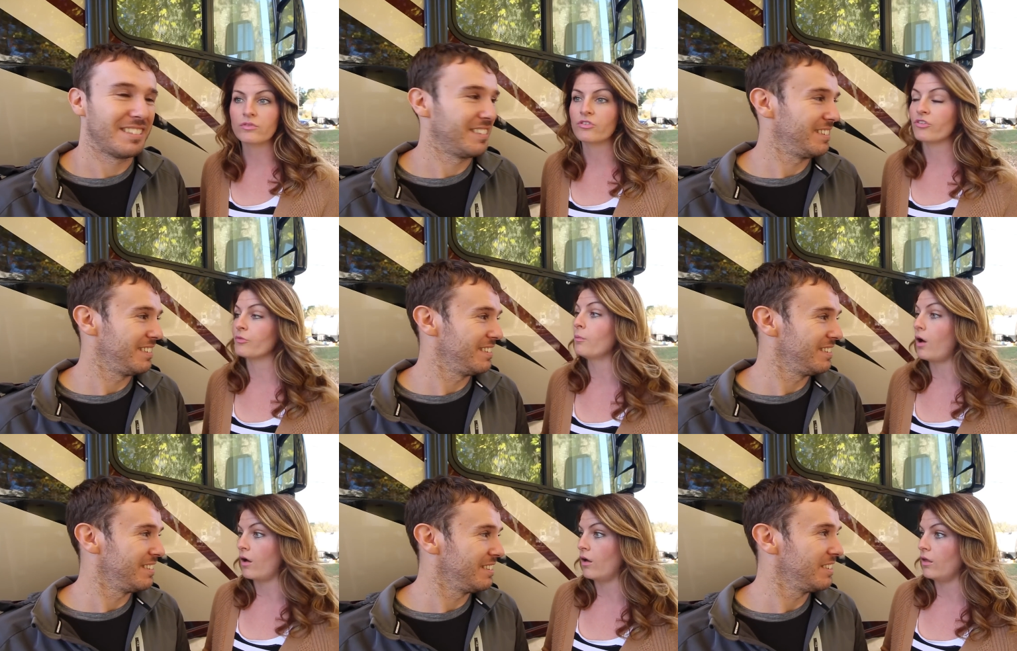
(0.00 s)

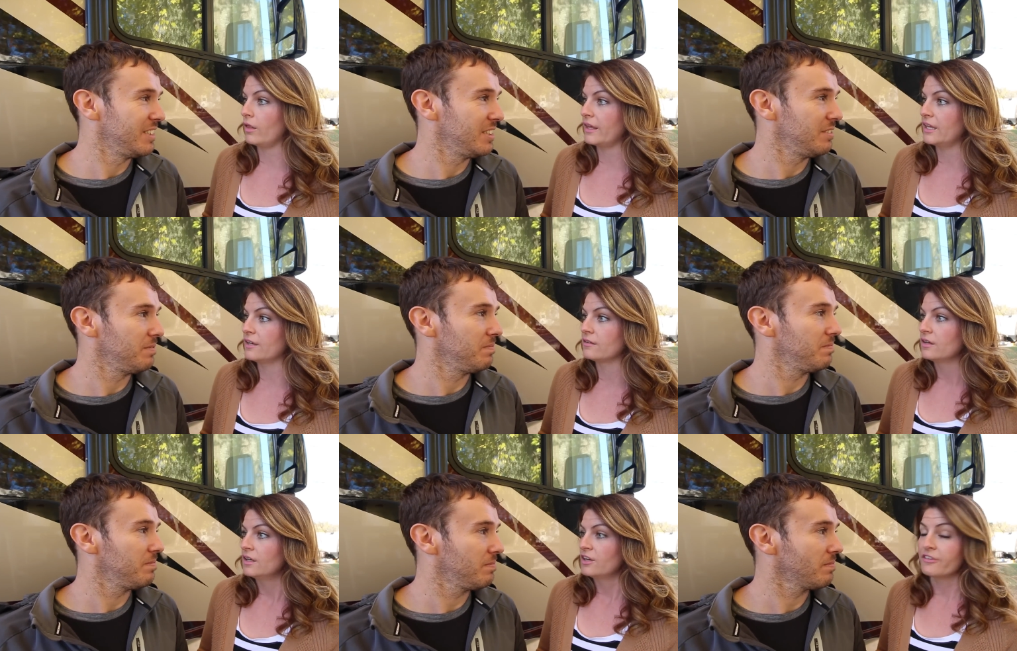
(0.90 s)
Speaker 1: small in
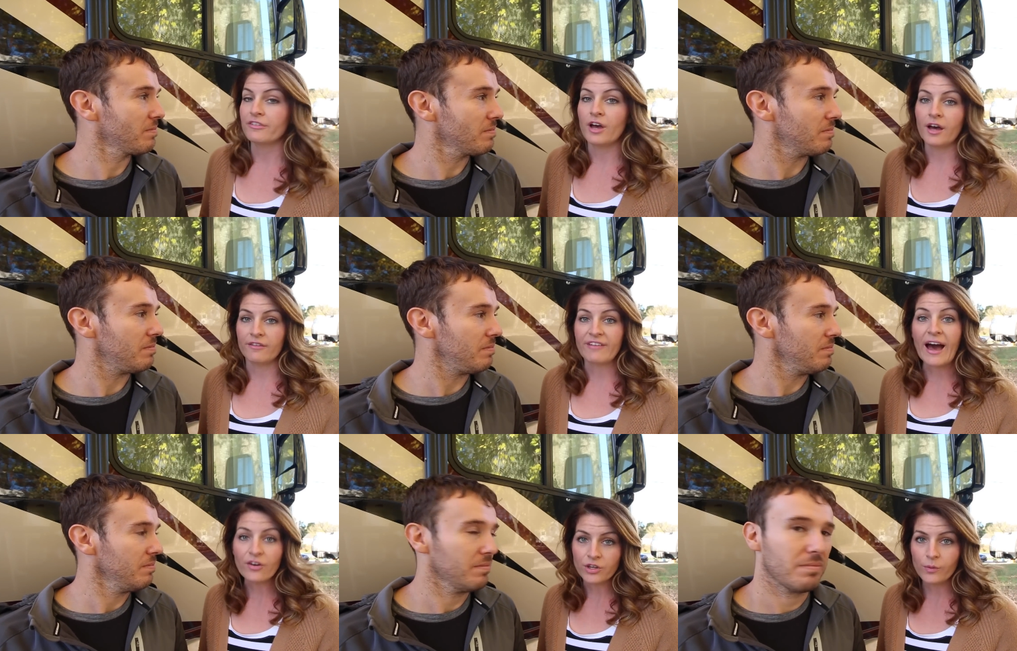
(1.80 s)
uh,
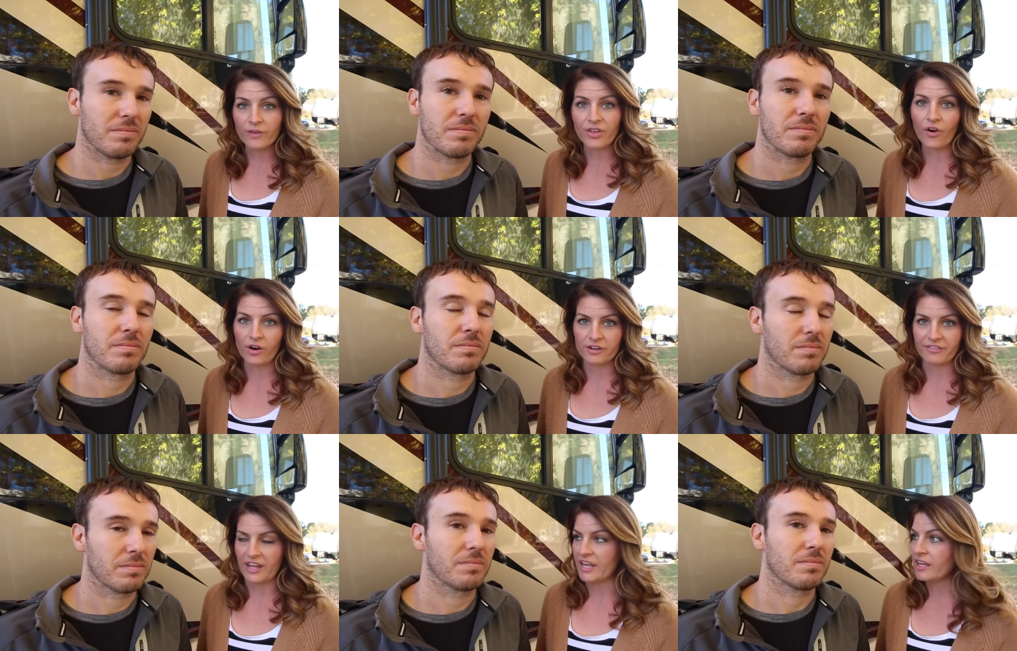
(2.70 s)
value of the
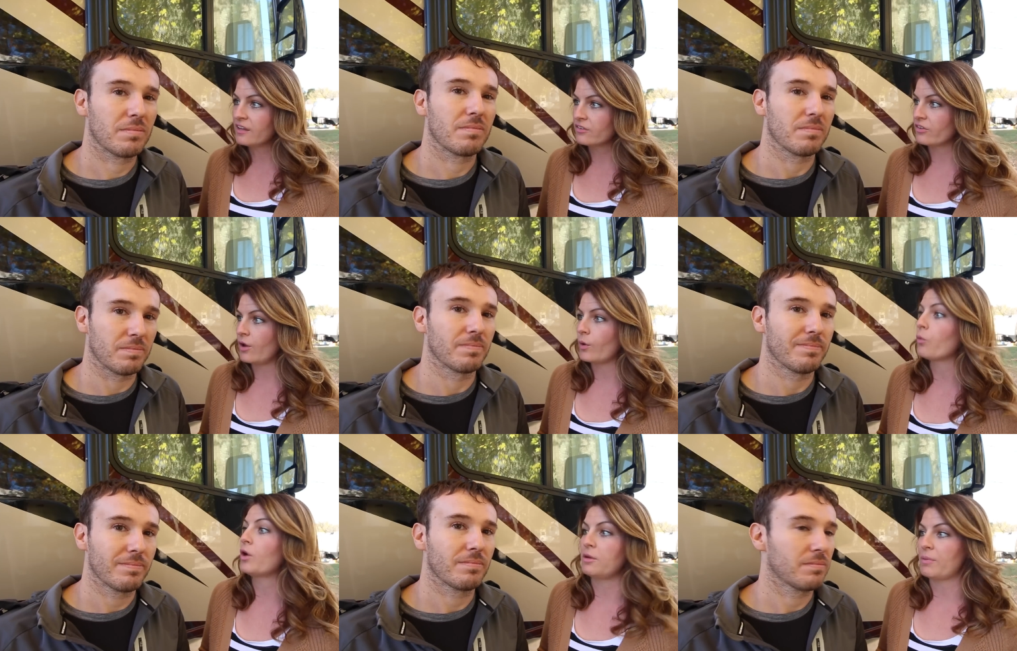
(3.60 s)
RV, so mm. it
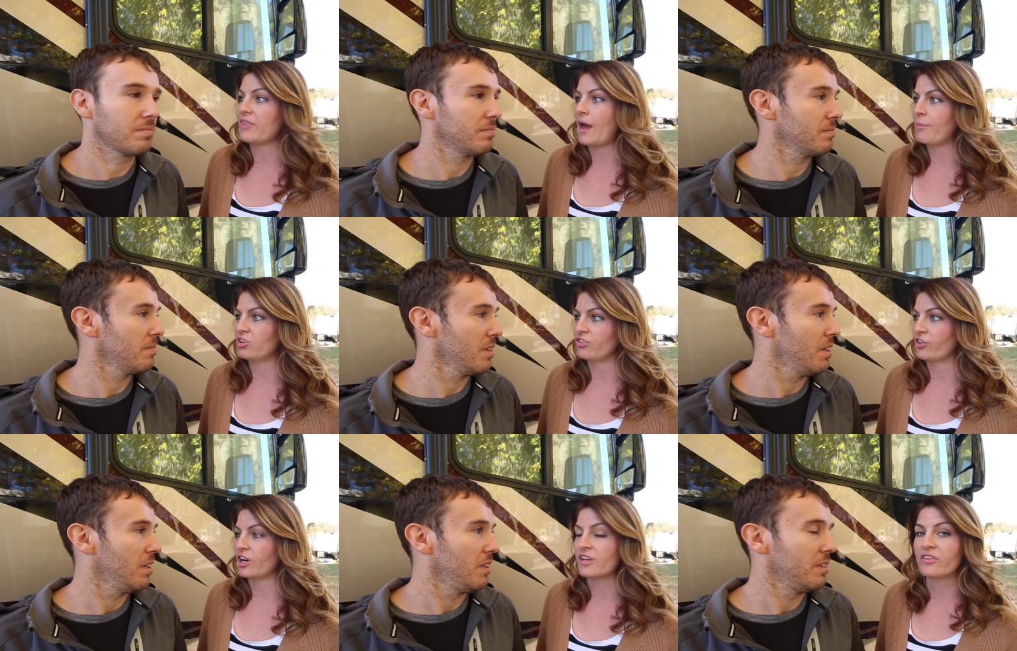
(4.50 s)
mm-hmm. wouldn't be that much
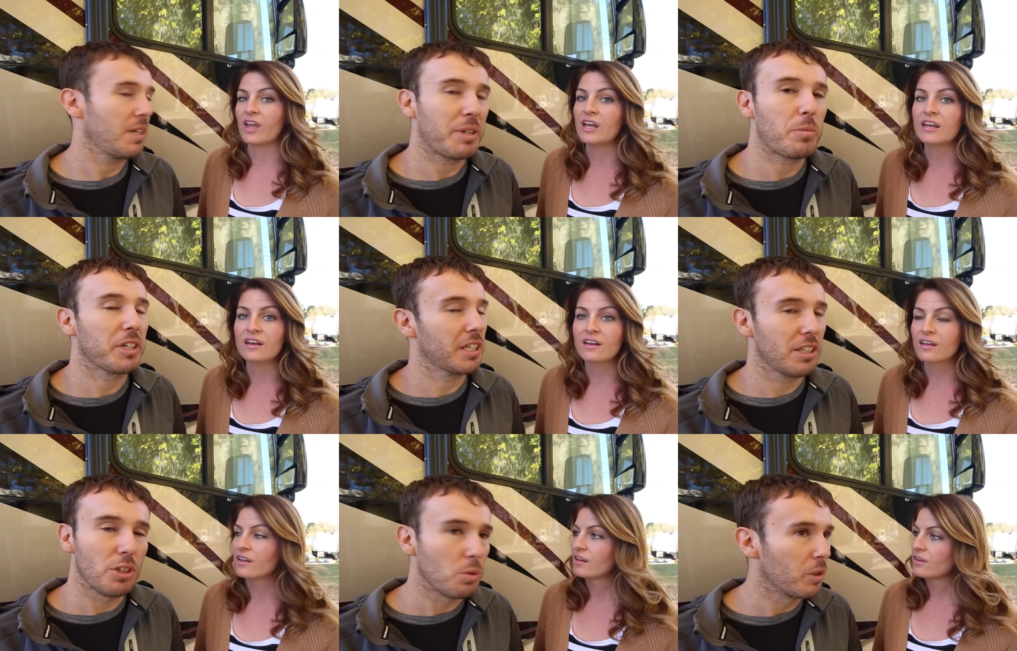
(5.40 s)
of a risk. And, we didn't
Speaker 2: want to
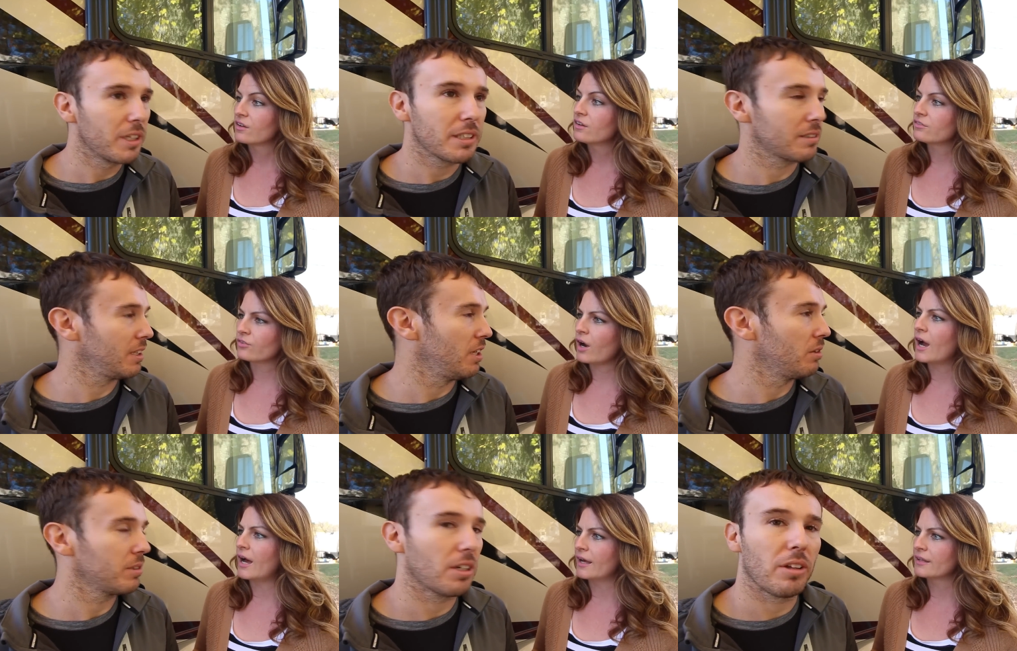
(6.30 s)
get a new one and,
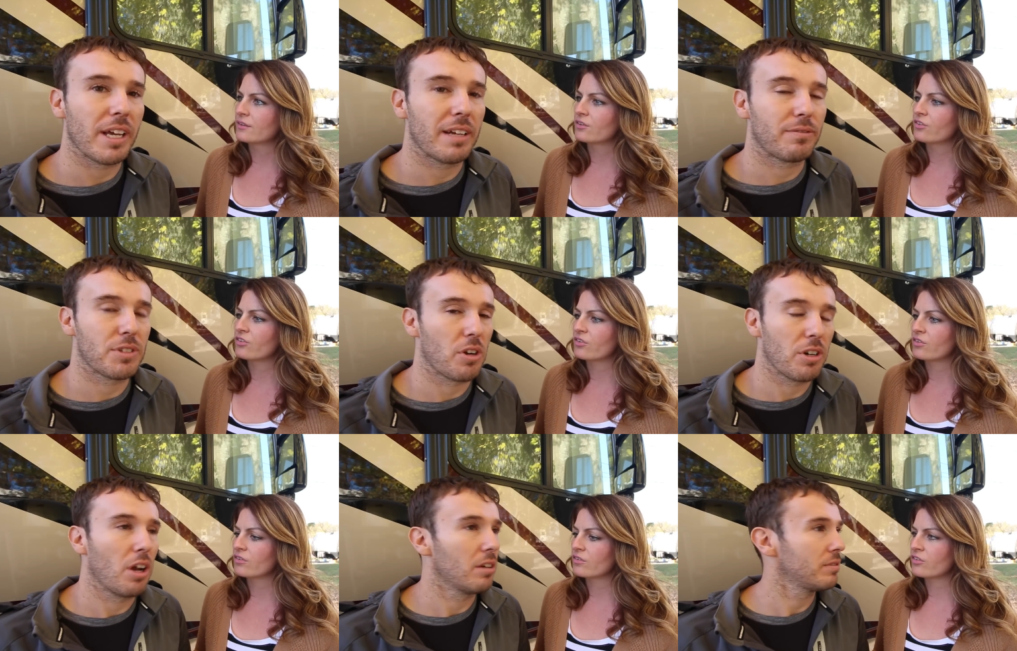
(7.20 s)
right. you know, and all that
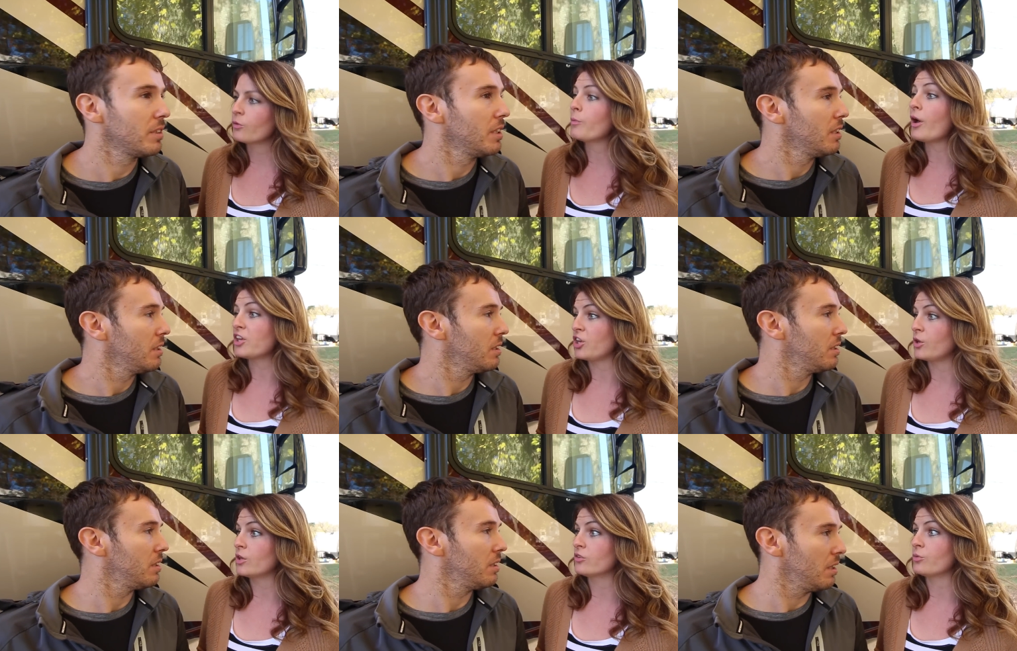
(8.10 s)
starting off.
Speaker 1: So we bought
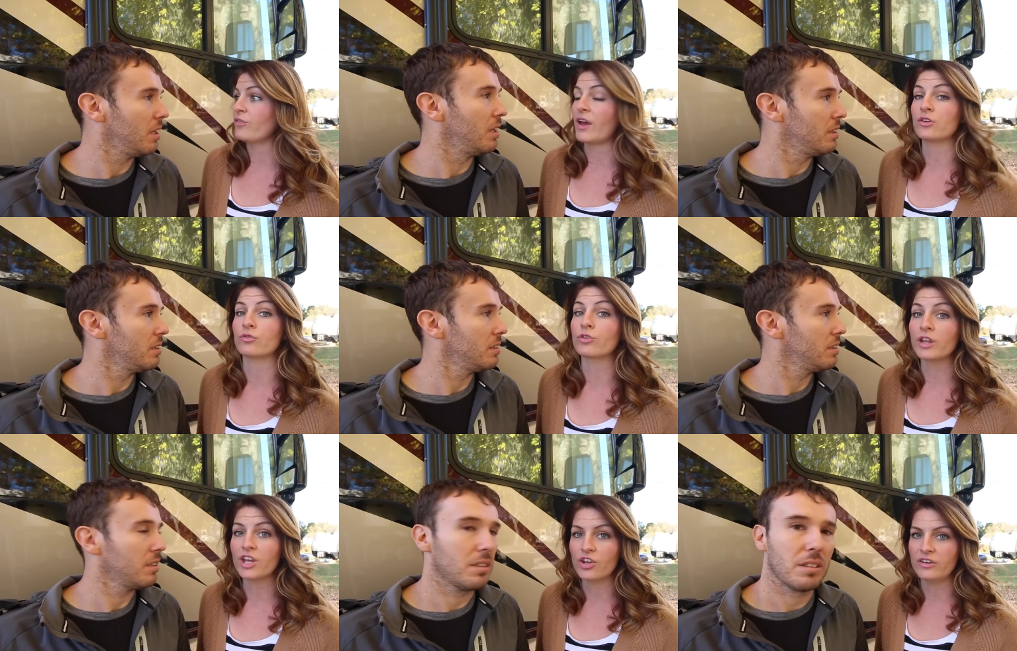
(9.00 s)
used. We found uh. a
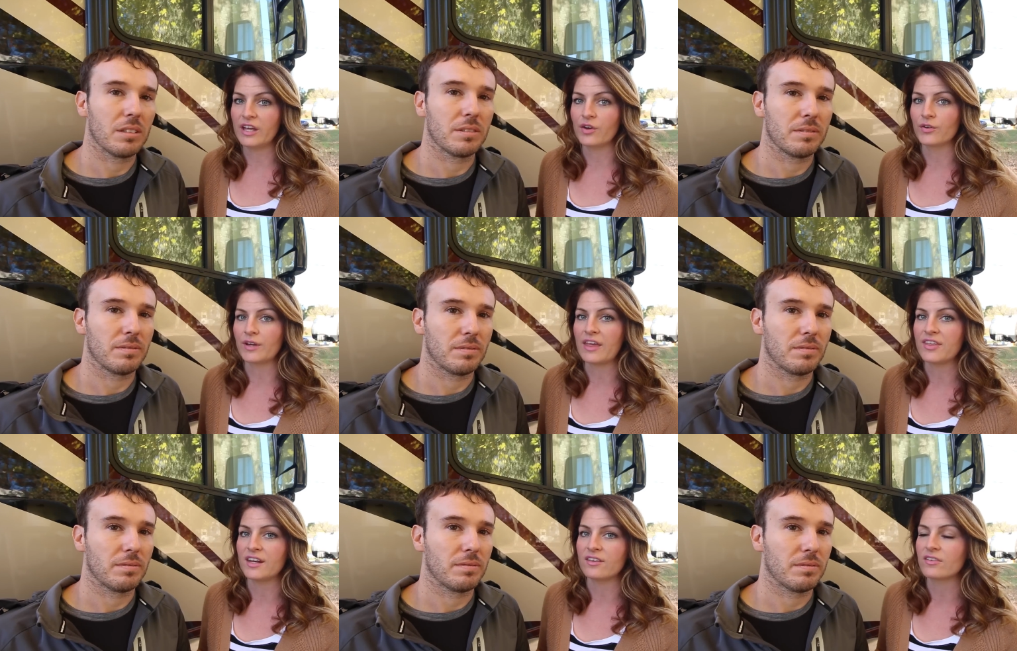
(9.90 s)
really good deal.
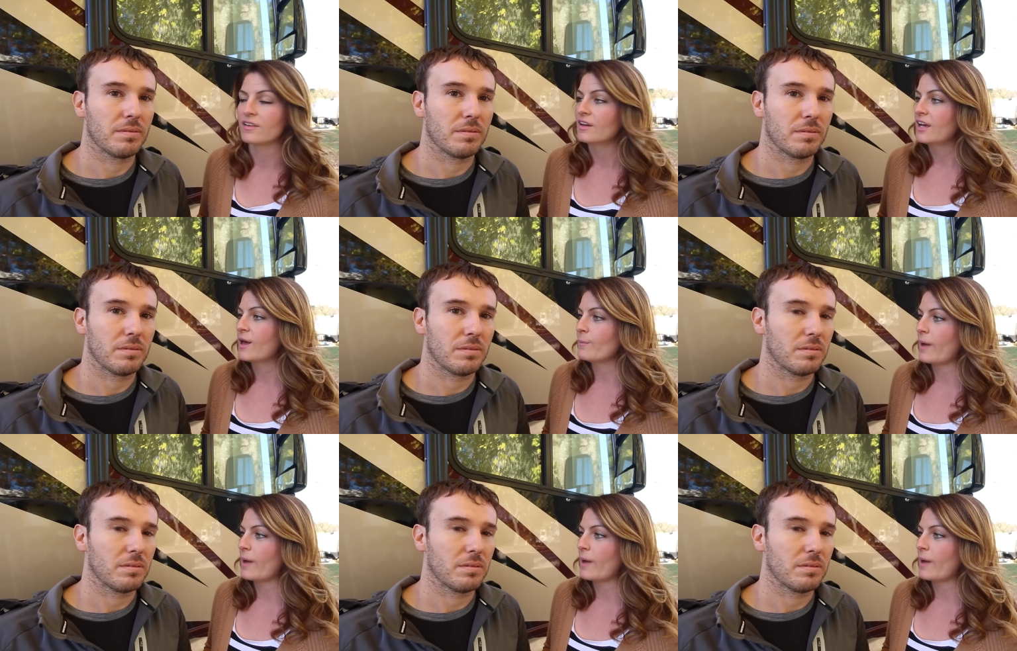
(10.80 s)
Nathan is a